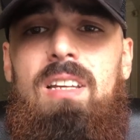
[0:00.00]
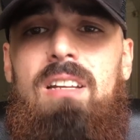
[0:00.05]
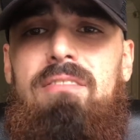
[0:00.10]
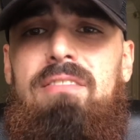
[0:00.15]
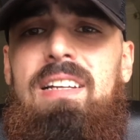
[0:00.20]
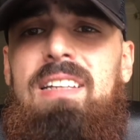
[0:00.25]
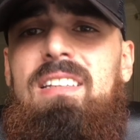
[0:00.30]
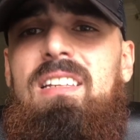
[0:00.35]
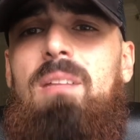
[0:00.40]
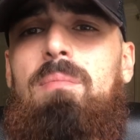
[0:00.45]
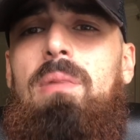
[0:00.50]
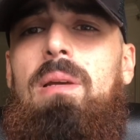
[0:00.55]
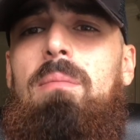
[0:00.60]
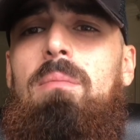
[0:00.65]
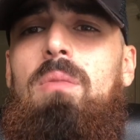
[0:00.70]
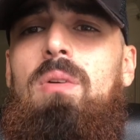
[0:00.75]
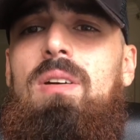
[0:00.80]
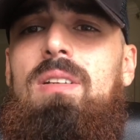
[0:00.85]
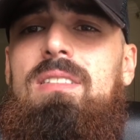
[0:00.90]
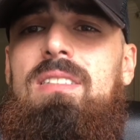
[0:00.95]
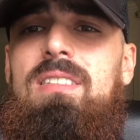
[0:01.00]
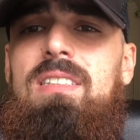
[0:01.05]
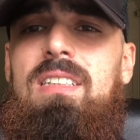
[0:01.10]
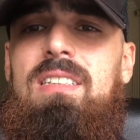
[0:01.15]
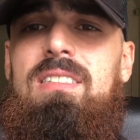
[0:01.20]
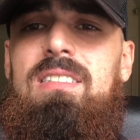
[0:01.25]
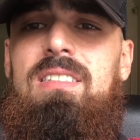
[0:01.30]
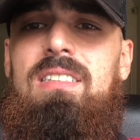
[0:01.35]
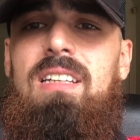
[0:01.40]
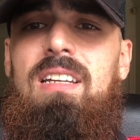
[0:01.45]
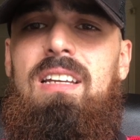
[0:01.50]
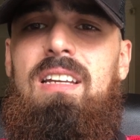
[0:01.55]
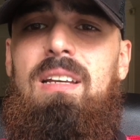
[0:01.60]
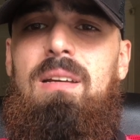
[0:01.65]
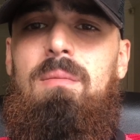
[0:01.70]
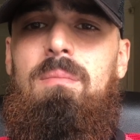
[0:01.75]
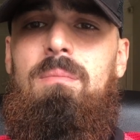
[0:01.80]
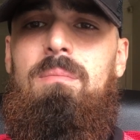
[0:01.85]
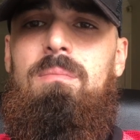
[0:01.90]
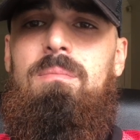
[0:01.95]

Reading a bit more, it says they